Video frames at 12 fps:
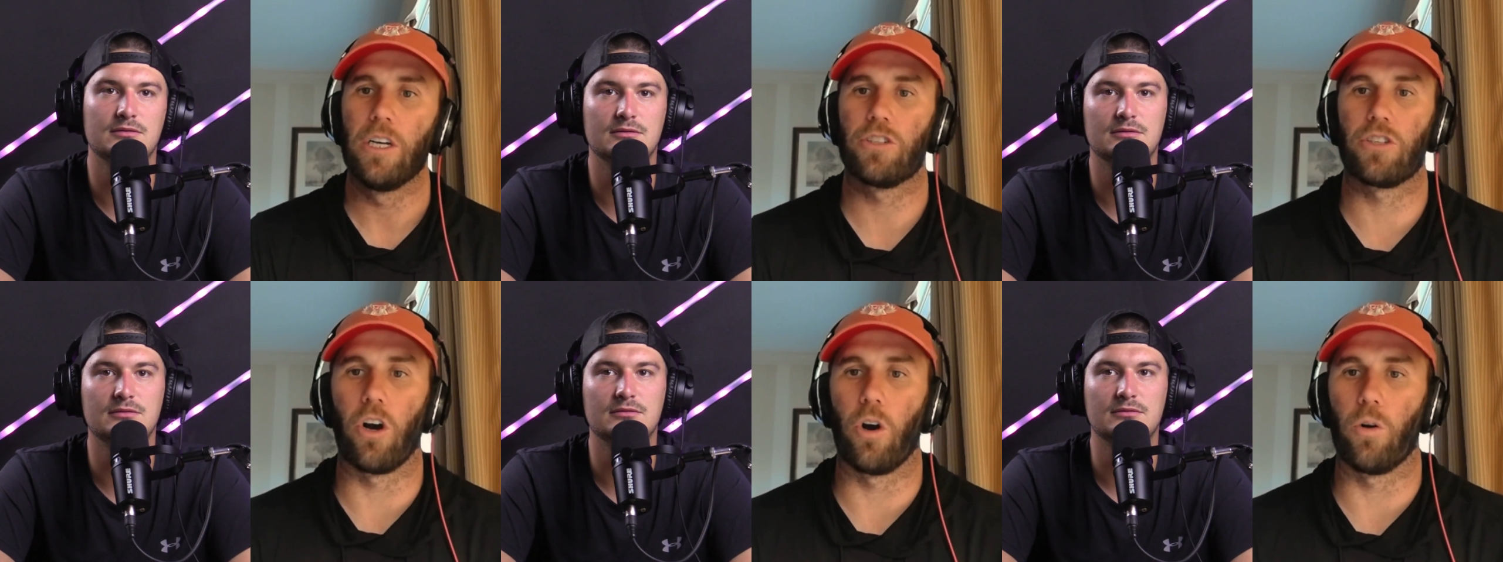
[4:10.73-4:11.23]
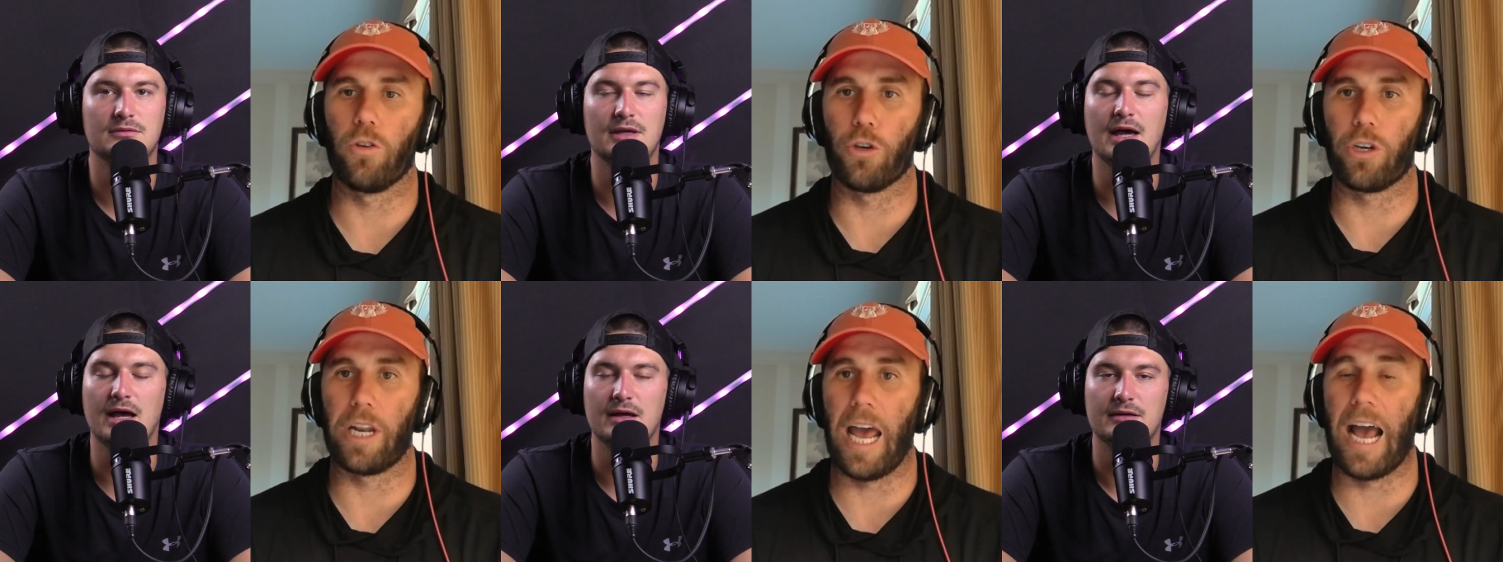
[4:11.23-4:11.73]
Speaker 1: So yeah.
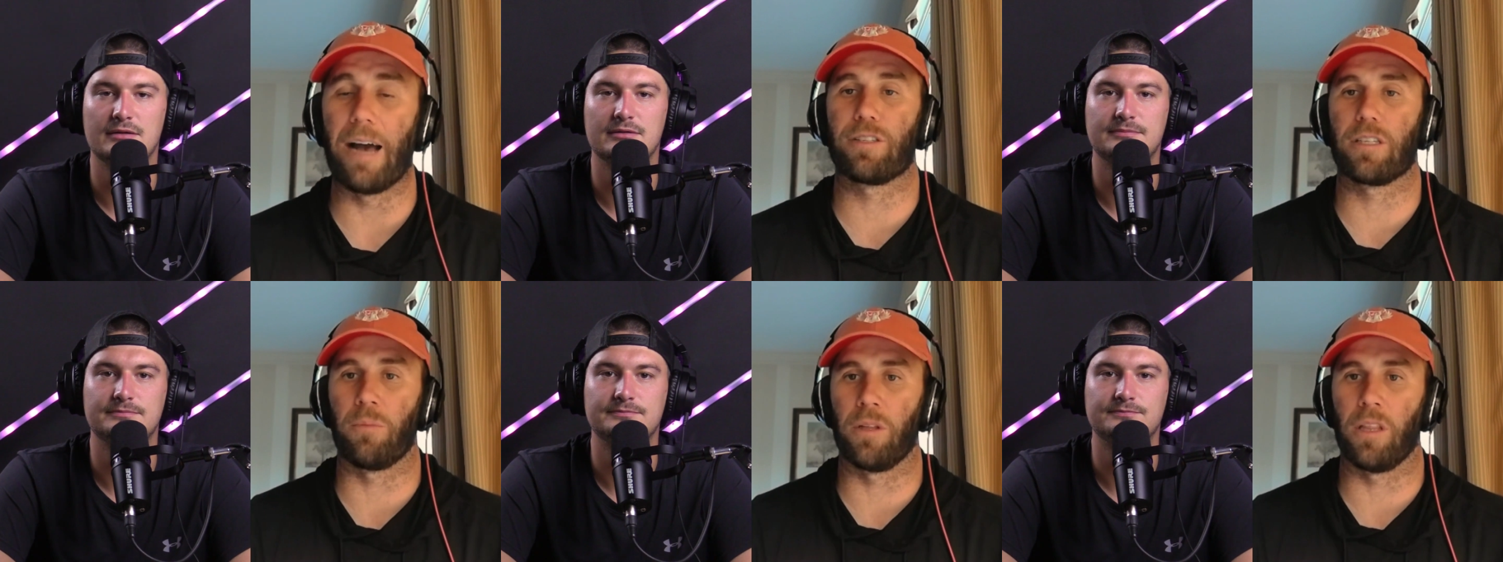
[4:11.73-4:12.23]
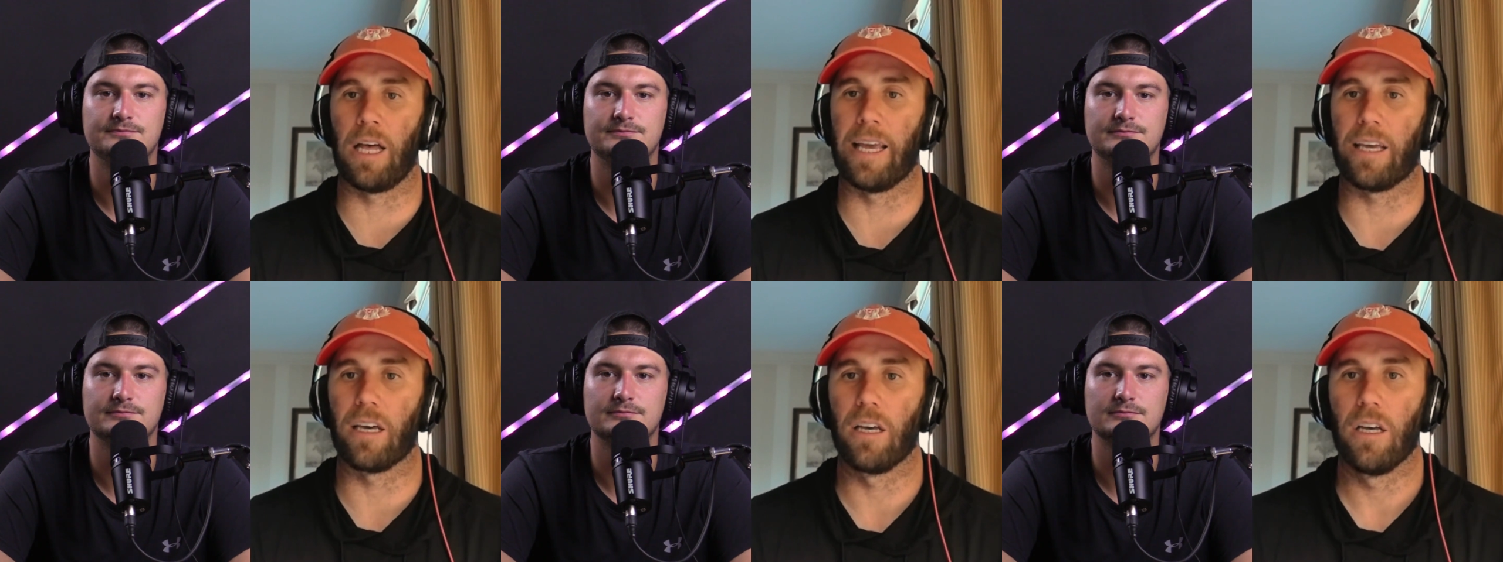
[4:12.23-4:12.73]
you could have someone like